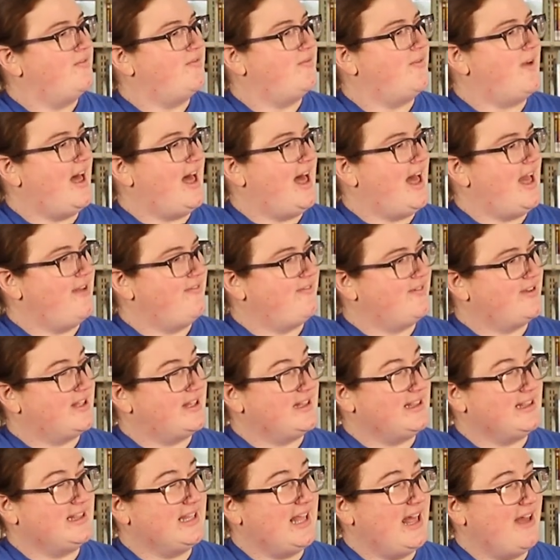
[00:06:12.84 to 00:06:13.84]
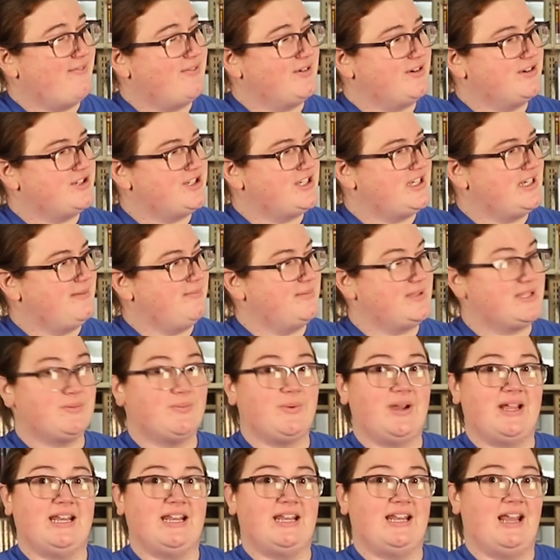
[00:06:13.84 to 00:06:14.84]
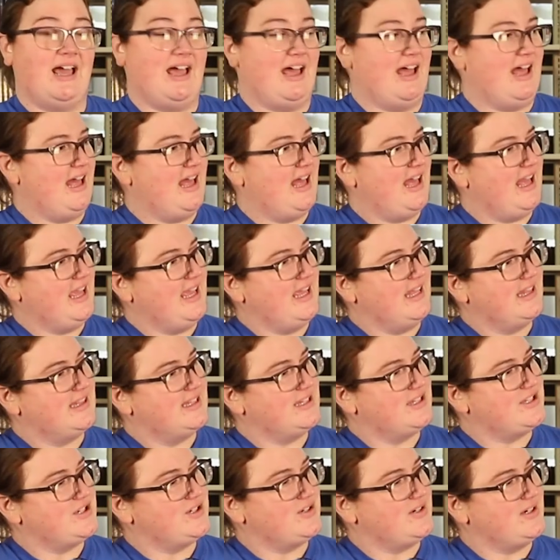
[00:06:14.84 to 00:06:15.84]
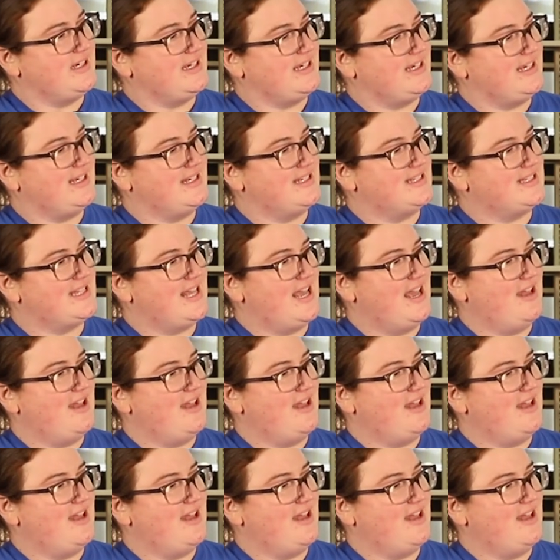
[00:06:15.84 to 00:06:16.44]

Five clever chimps waited high in the trees